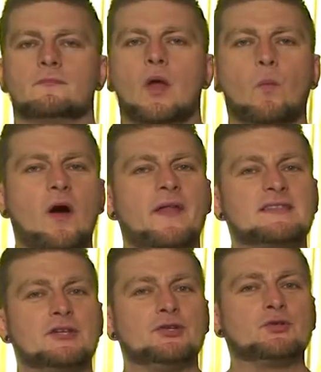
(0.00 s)
Well,
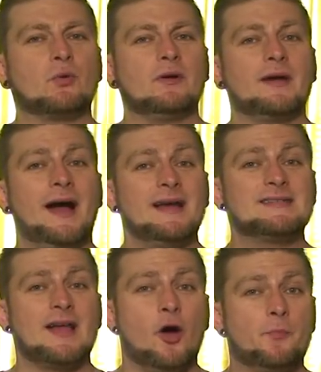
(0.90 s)
that's the tutorial,
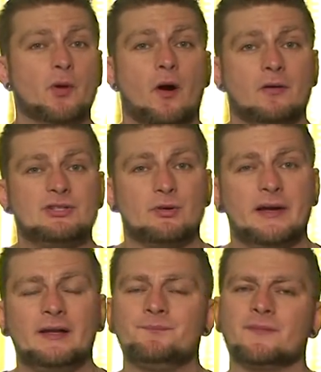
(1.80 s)
guys. I hope you all
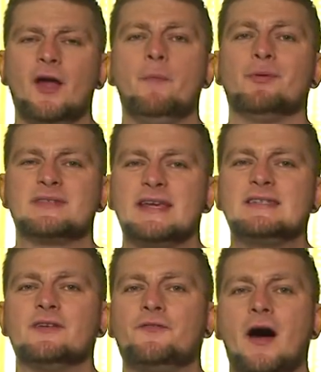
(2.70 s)
enjoyed it. I hope it was
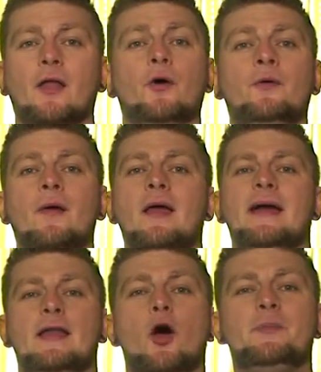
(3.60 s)
easy to follow,
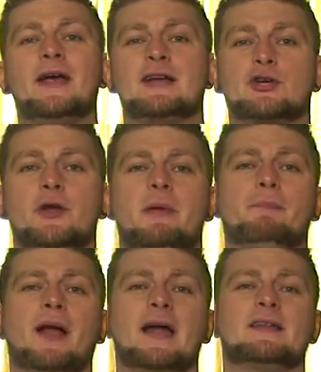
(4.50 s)
and I hope you guys are going to be
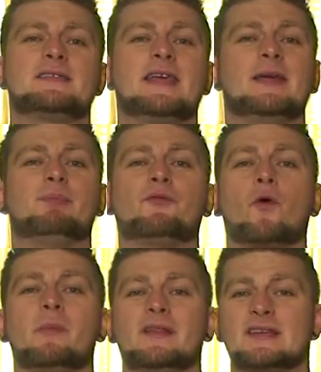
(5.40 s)
practicing and
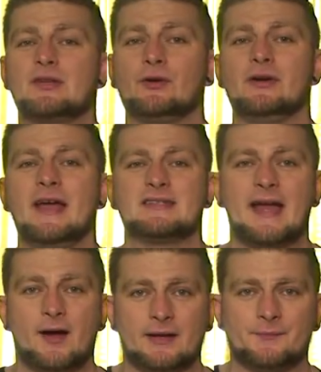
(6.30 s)
performing this on your next
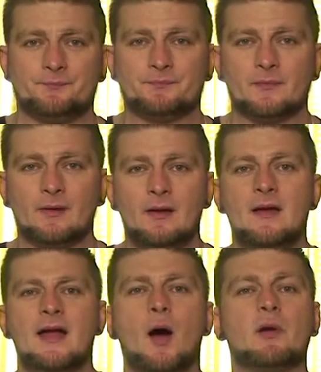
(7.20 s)
outing.
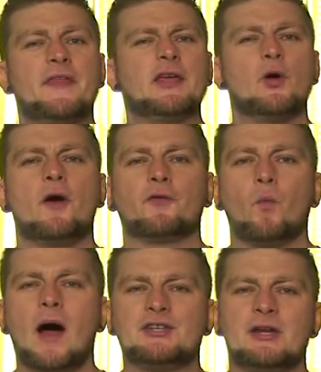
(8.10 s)
I want to thank you all for
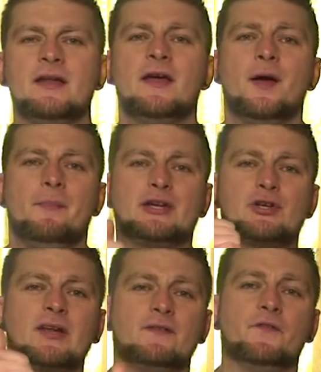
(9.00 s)
watching. Make
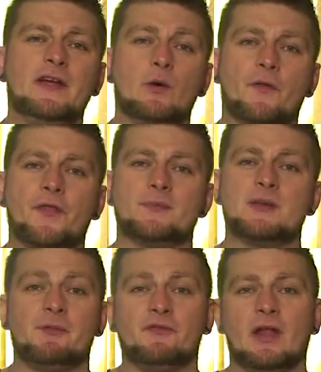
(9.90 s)
sure to give the video a thumbs
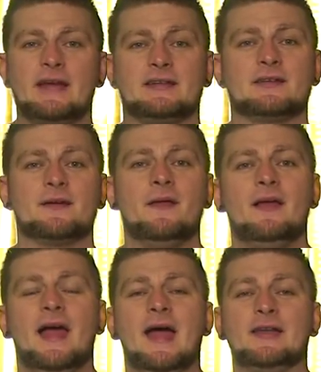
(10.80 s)
up if you liked it.
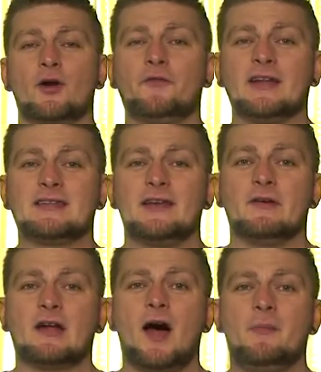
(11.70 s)
And don't forget to leave
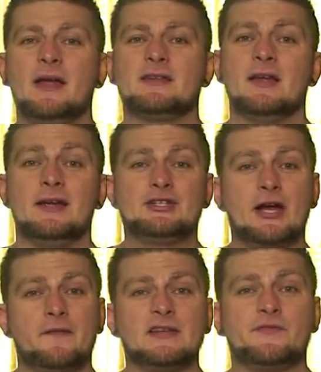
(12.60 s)
a comment,
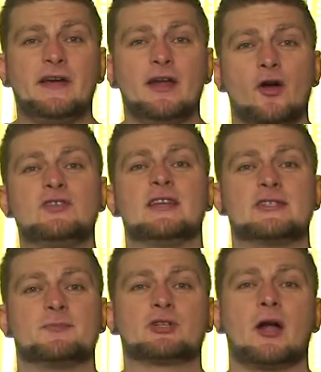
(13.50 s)
share these videos, and
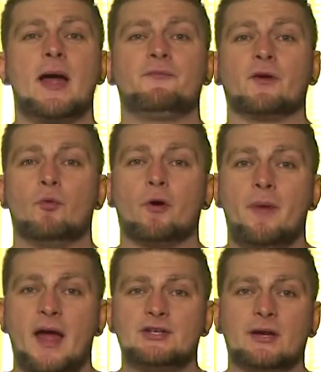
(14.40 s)
subscribe for more
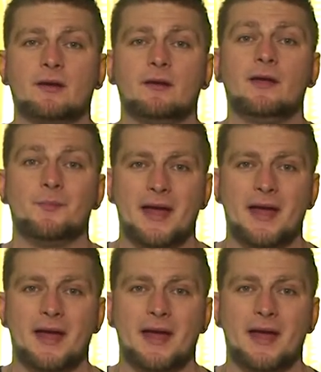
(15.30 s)
Magic and